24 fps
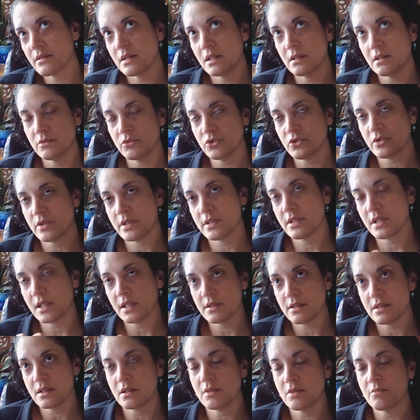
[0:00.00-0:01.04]
then insurance
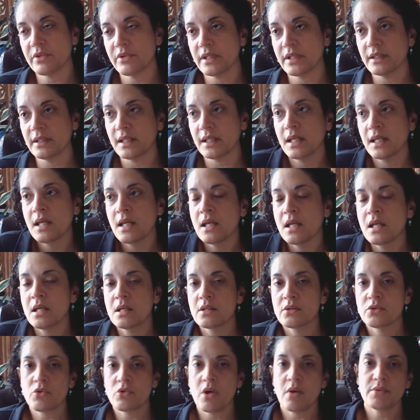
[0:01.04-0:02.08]
kicks in completely.
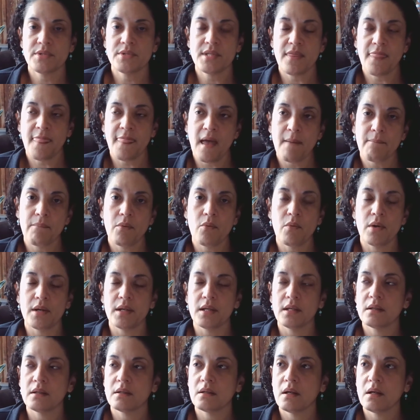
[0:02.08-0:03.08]
So I was at that point.